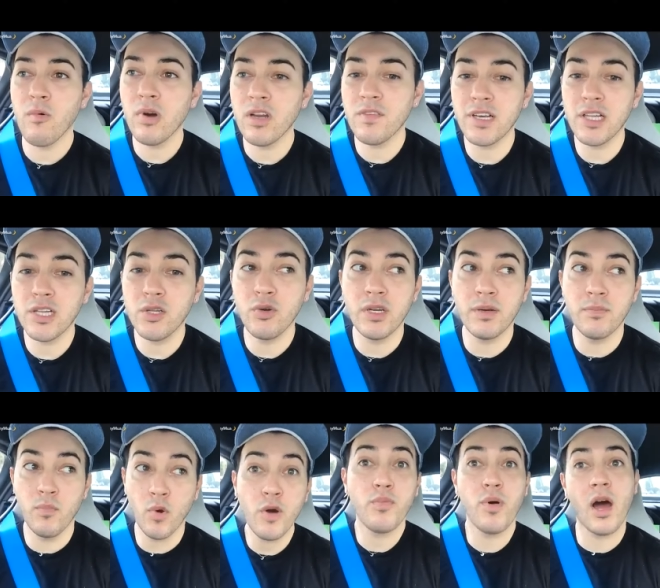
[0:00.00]
I would have
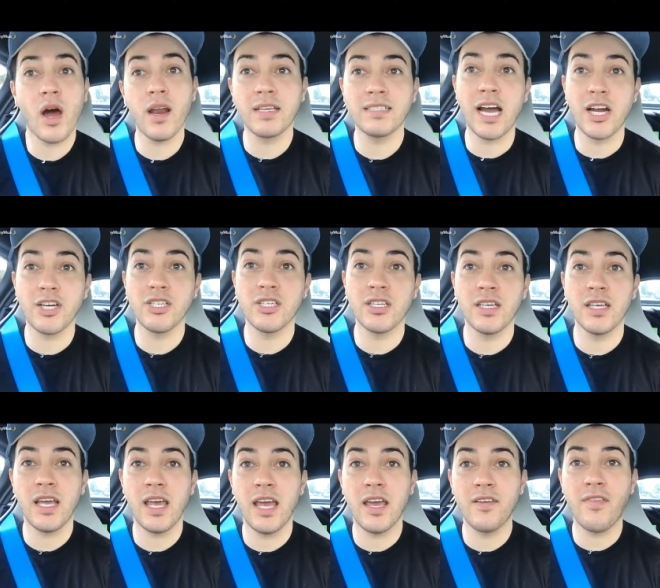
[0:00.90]
included more products
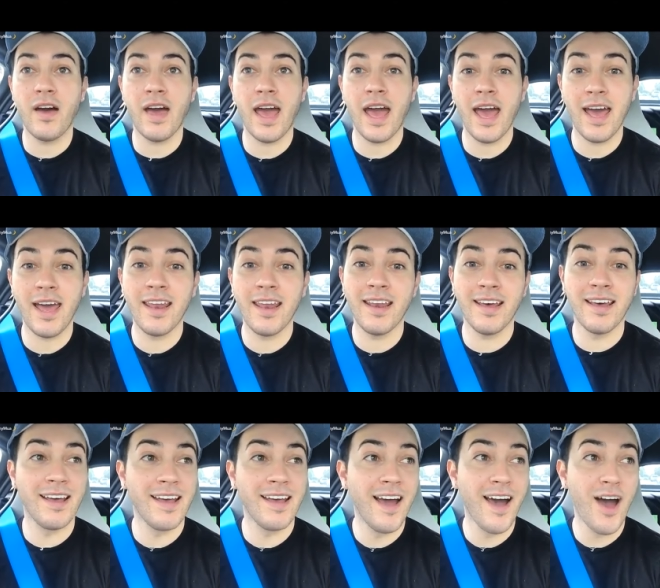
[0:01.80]
actually if I had
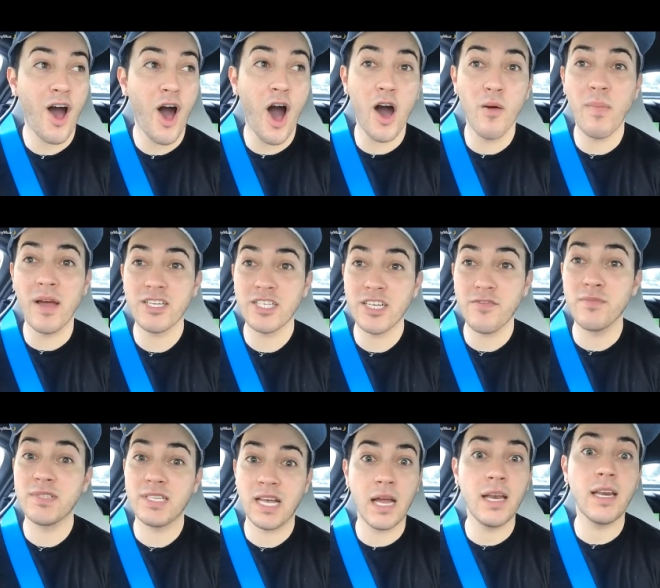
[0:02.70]
all my
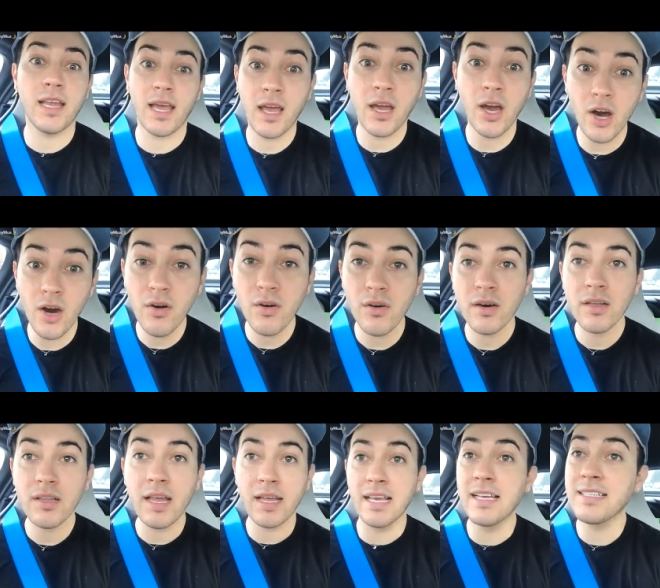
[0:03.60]
shit from San Diego,
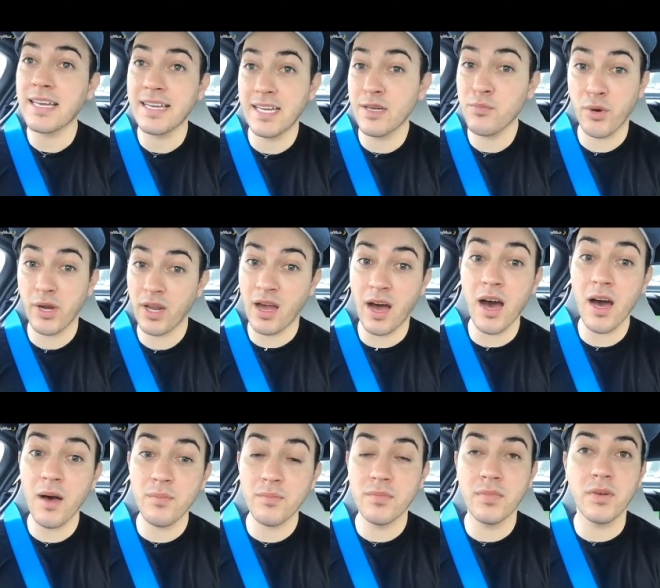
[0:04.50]
like things I didn't bring
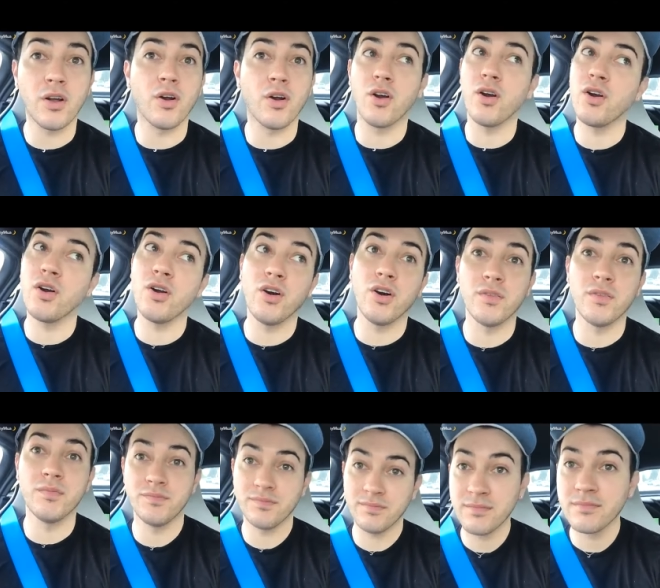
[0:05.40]
up,
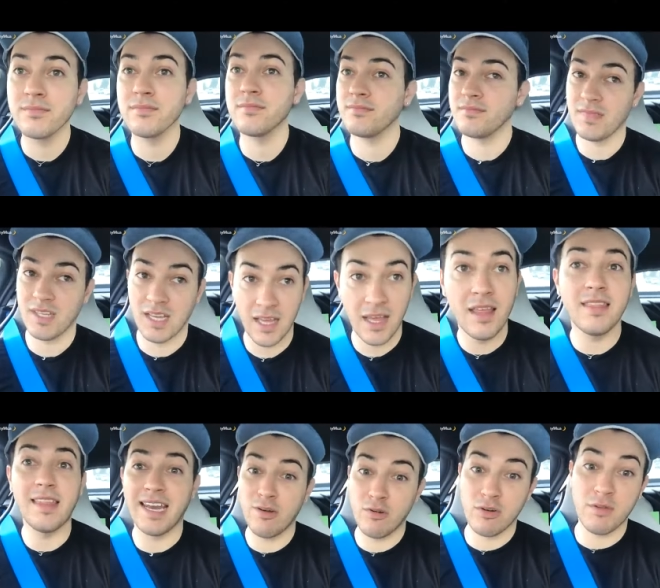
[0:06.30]
girl.
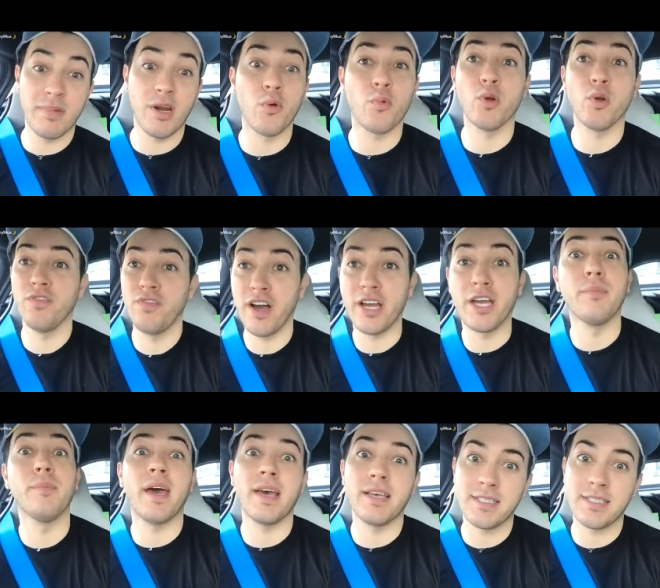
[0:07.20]
Then it would have been a real fucking